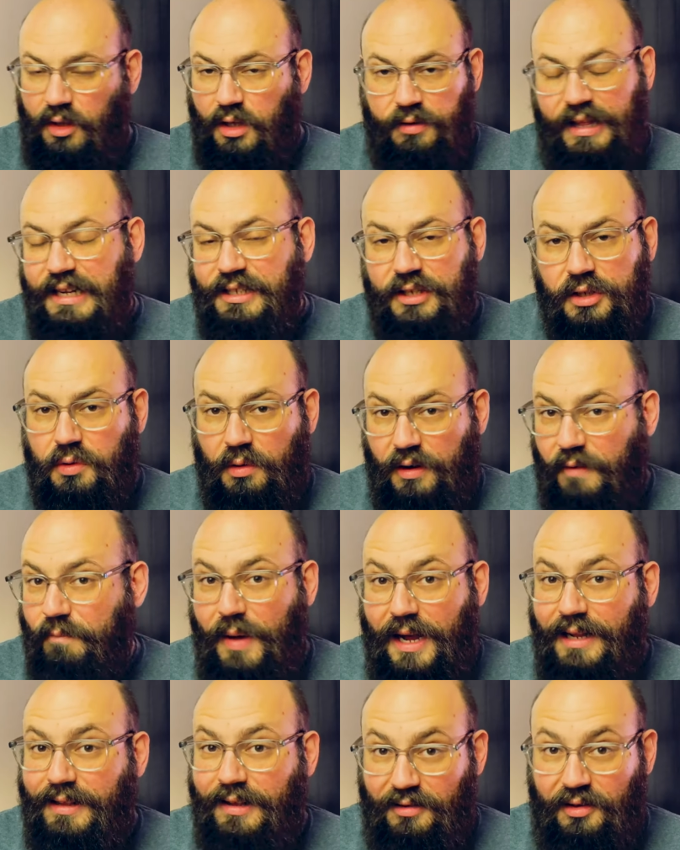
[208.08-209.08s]
That's just sort of
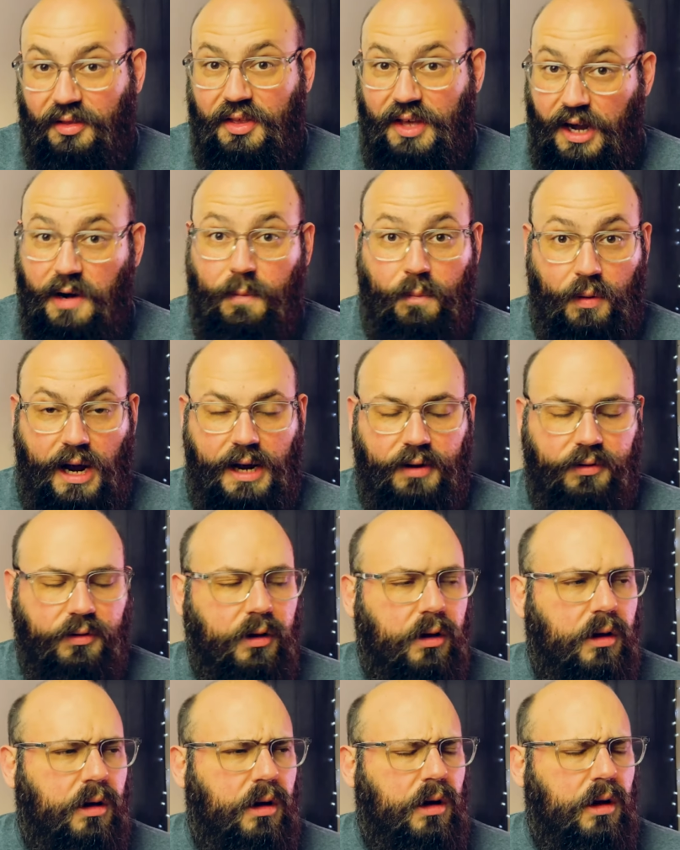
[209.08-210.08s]
baked into the enterprise.
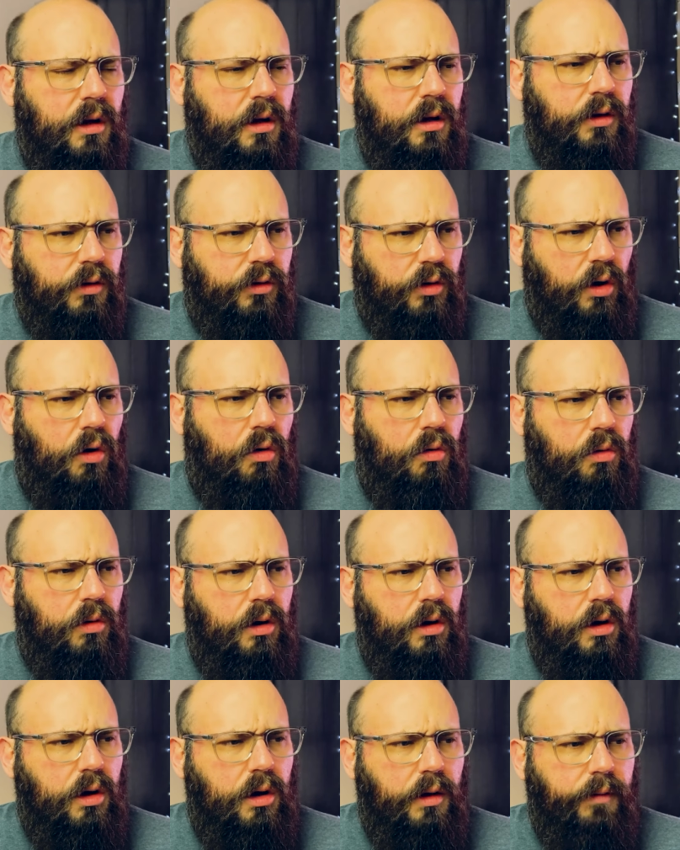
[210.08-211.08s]
So
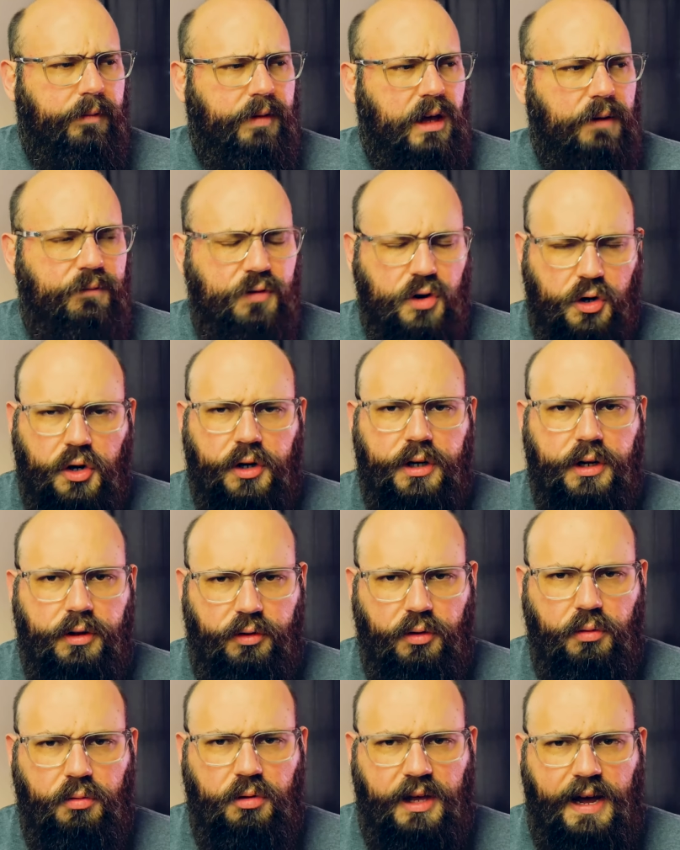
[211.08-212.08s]
if you're going to
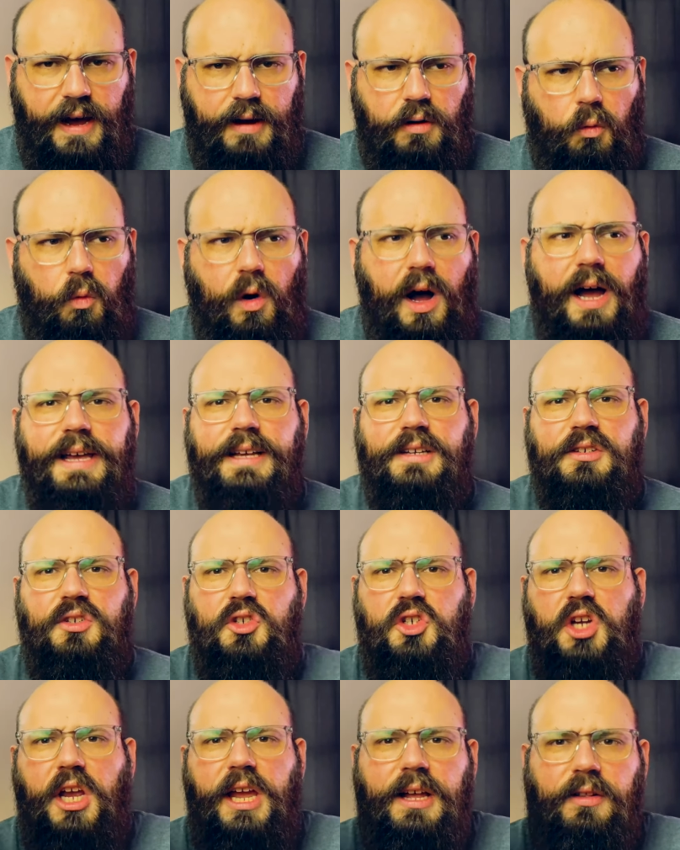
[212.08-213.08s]
do that, why is
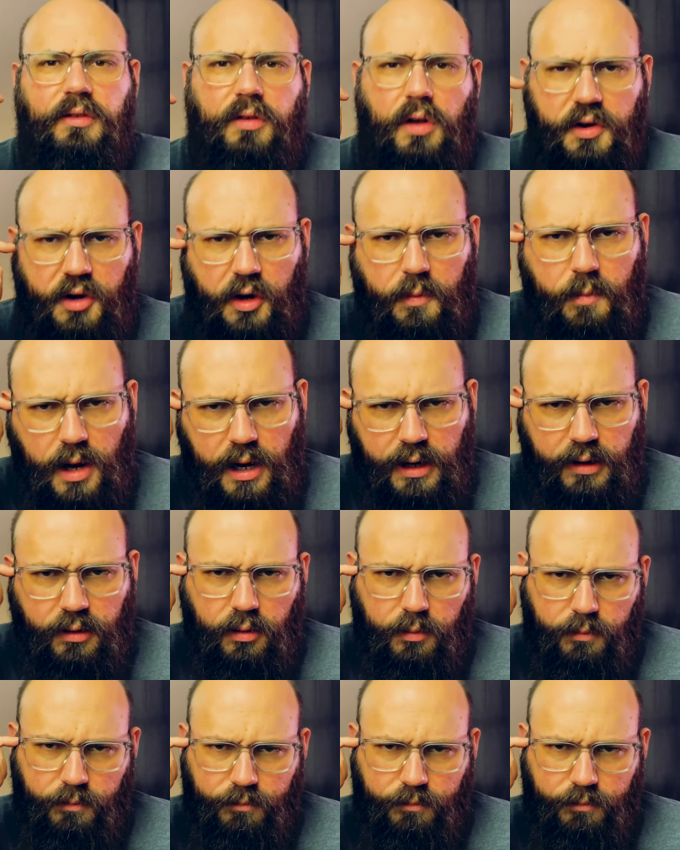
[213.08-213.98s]
chance on your mind?